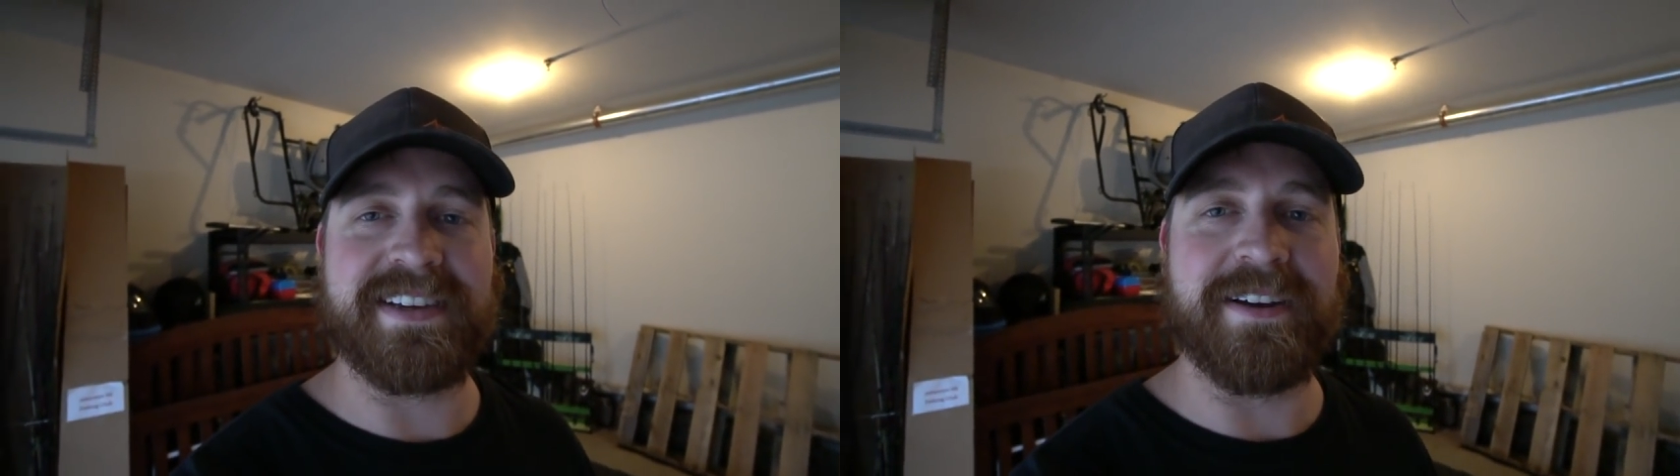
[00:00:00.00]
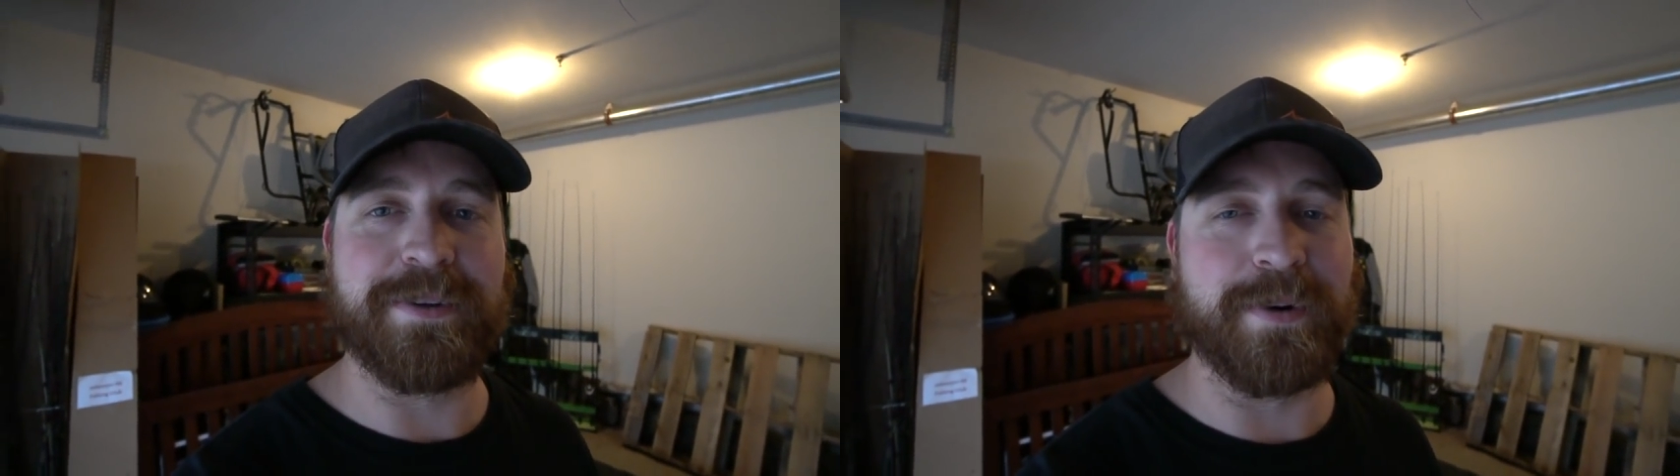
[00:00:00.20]

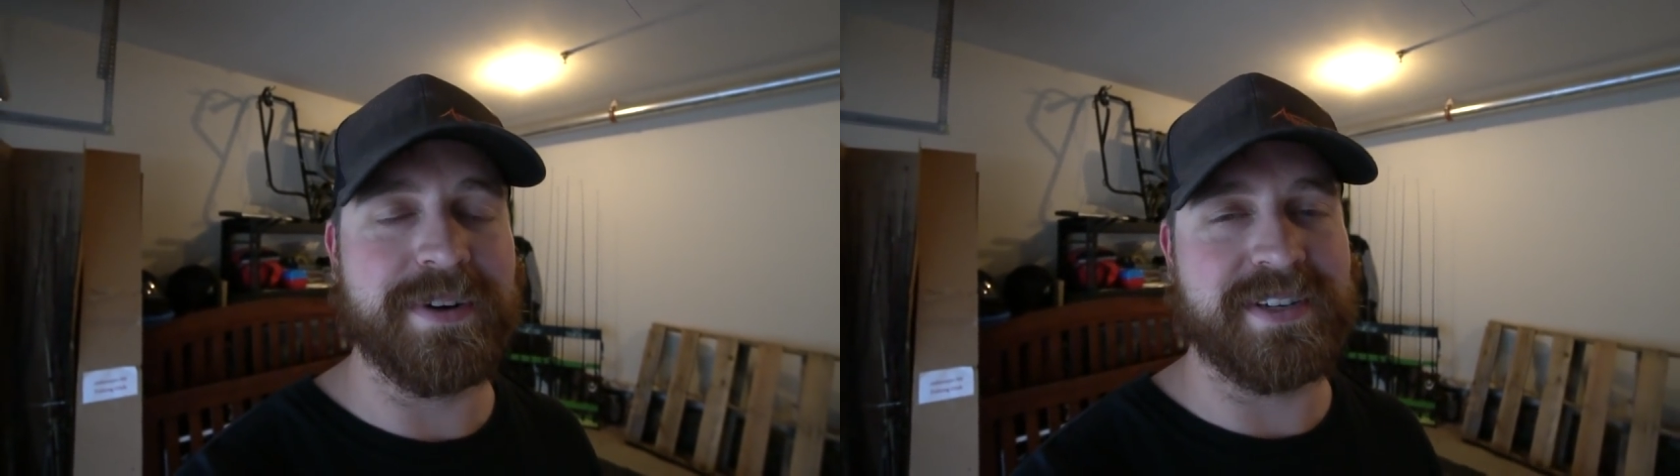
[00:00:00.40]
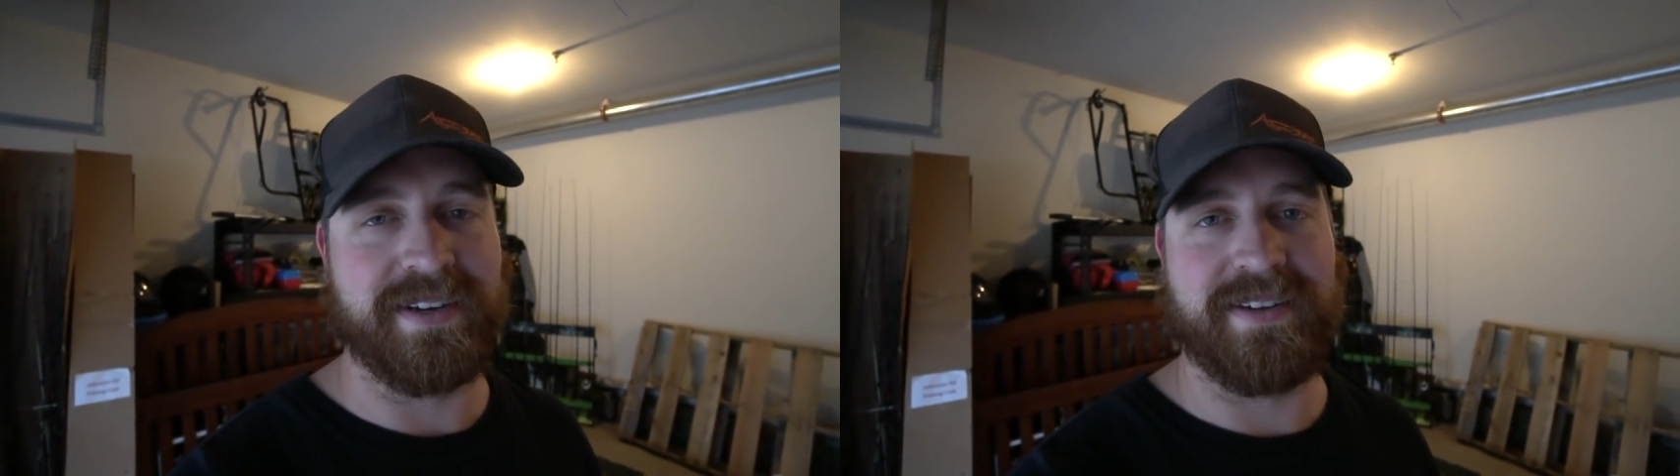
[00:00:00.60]

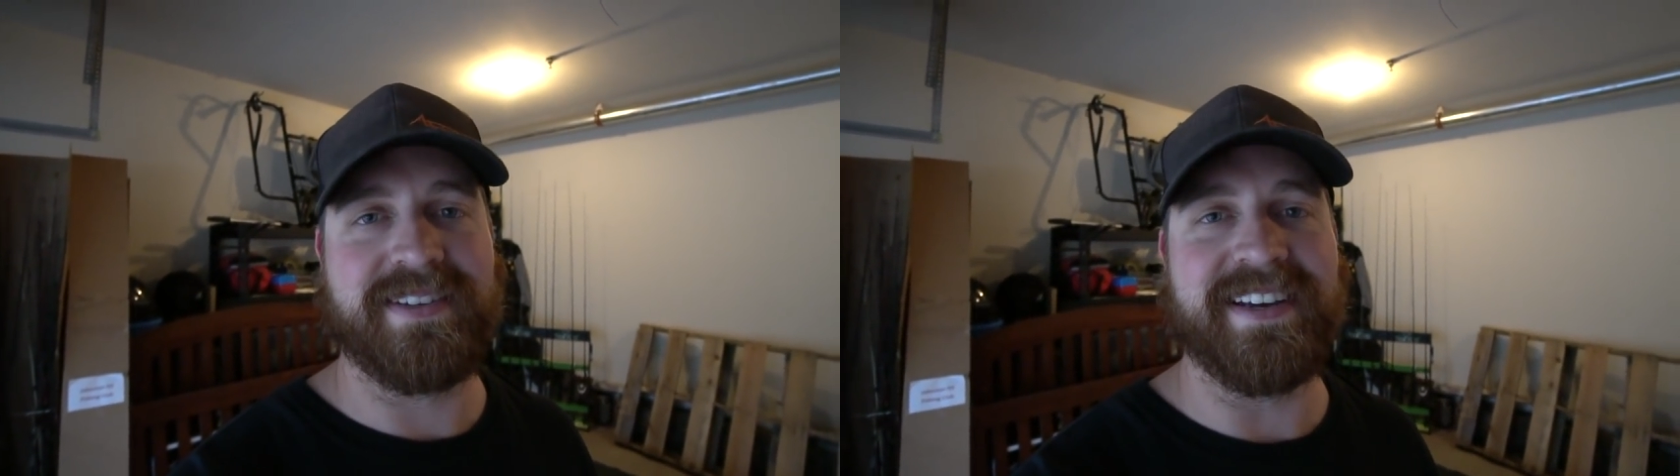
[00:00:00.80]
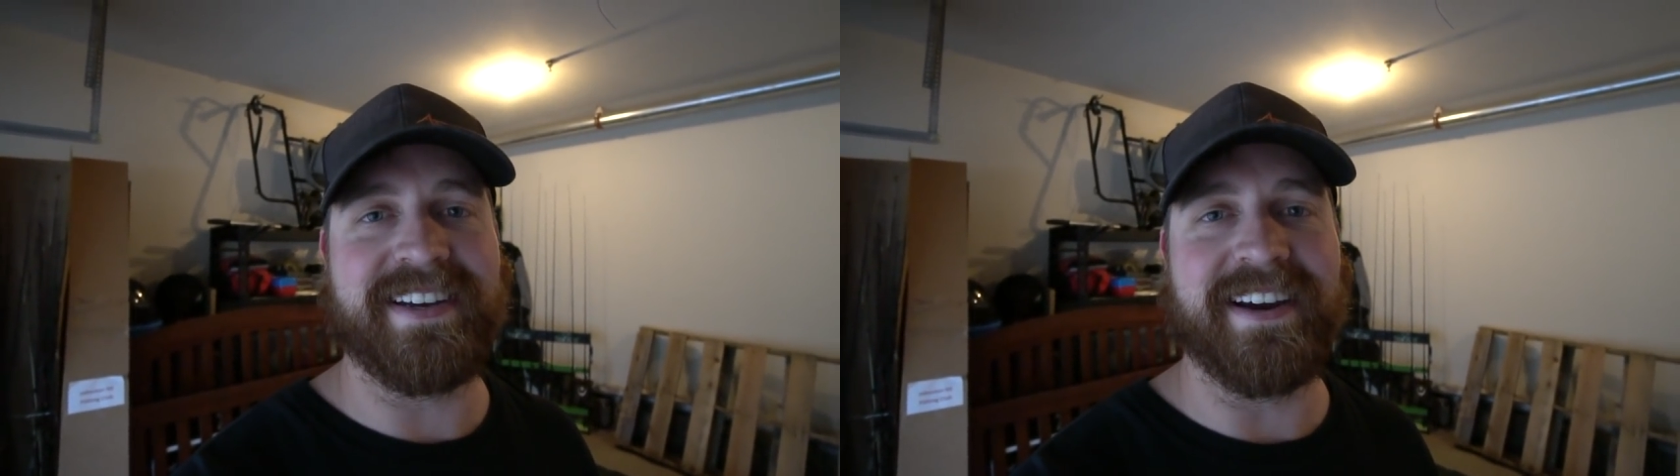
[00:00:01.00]
Outdoors.
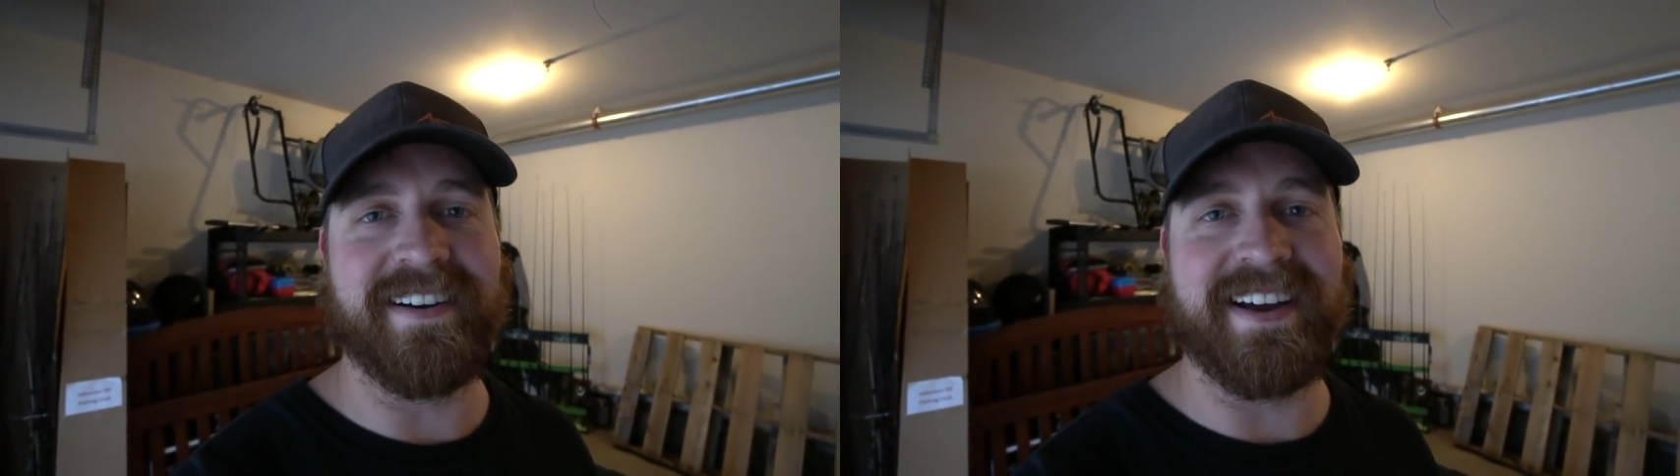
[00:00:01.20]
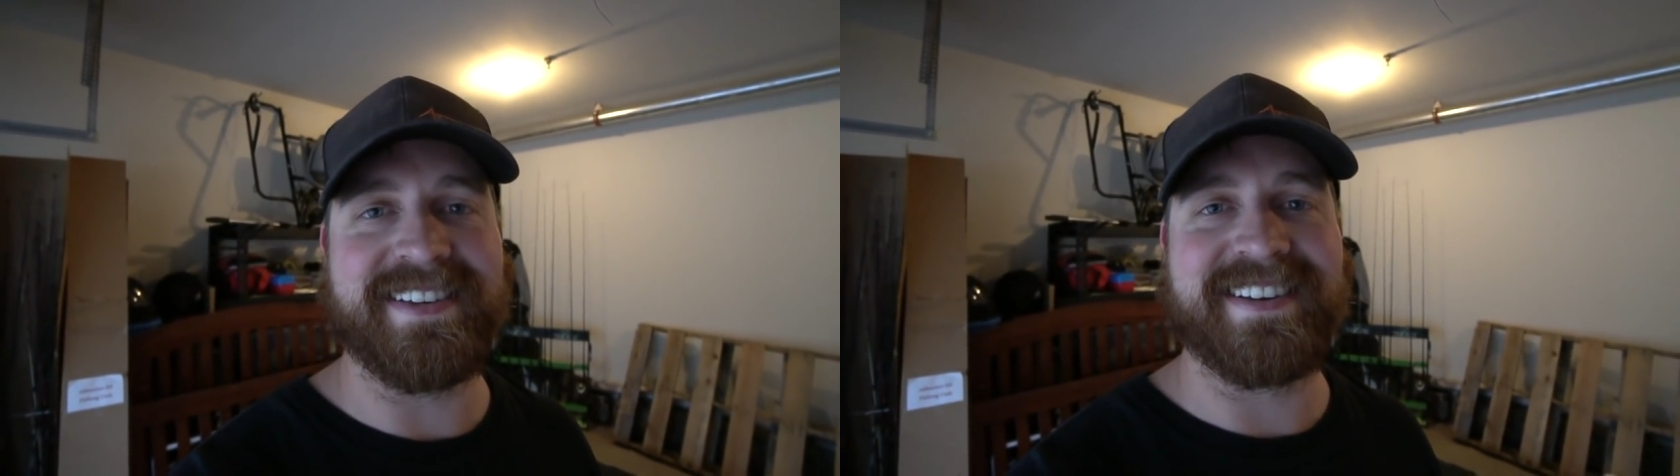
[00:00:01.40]
Take care,
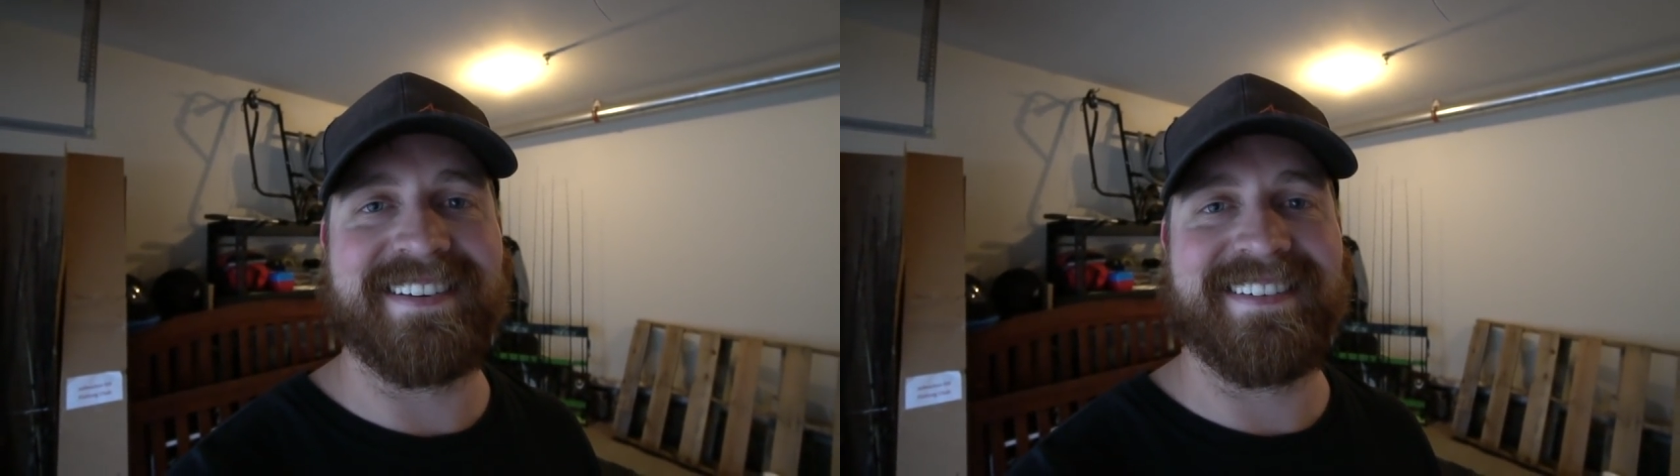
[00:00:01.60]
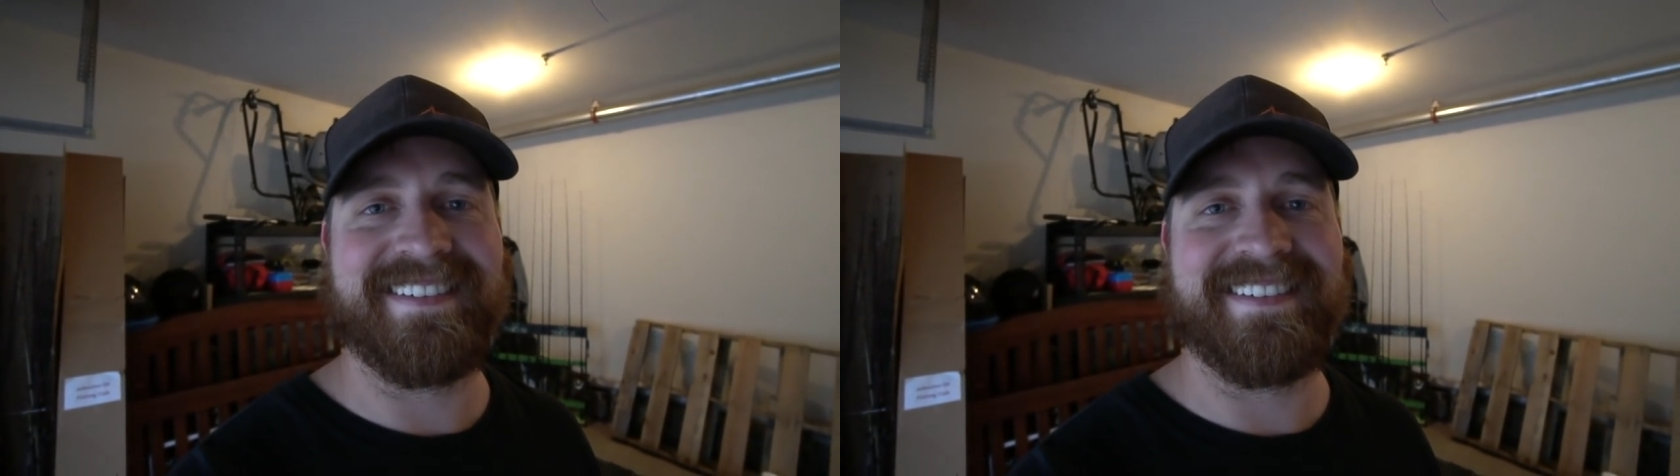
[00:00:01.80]
guys.